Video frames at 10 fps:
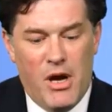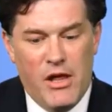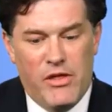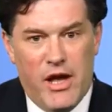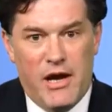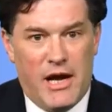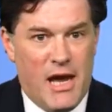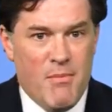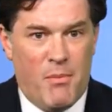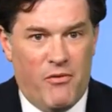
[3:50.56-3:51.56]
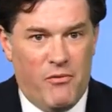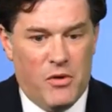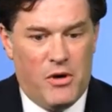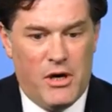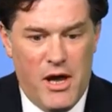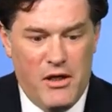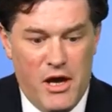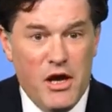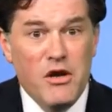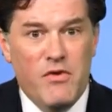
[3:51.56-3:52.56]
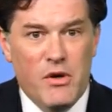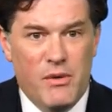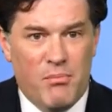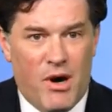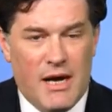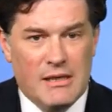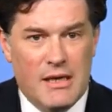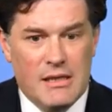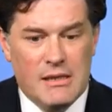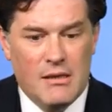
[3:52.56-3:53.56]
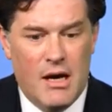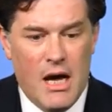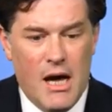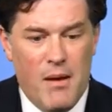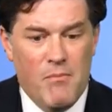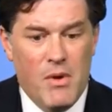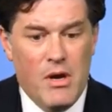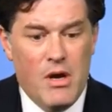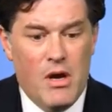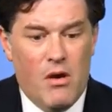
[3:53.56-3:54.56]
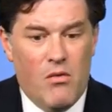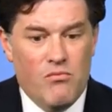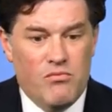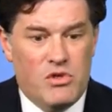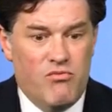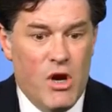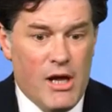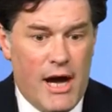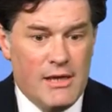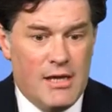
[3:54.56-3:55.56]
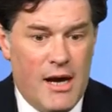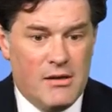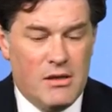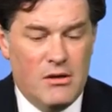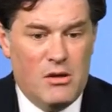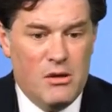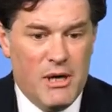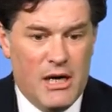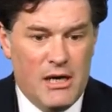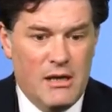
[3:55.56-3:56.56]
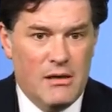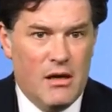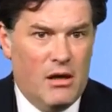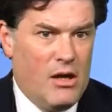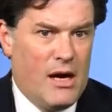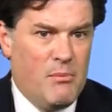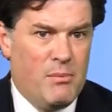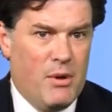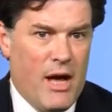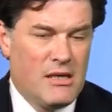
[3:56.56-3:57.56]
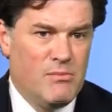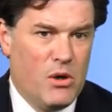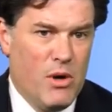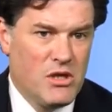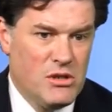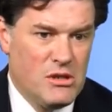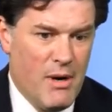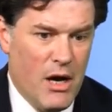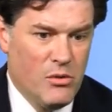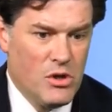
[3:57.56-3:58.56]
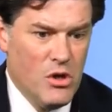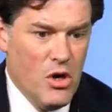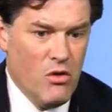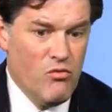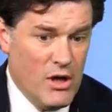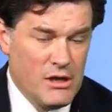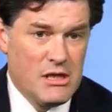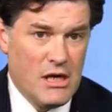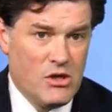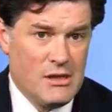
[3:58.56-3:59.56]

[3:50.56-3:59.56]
And then I came up from Florida in the interviewing process. Realized that, you know, in the beginning, a lot of people asked me questions about real estate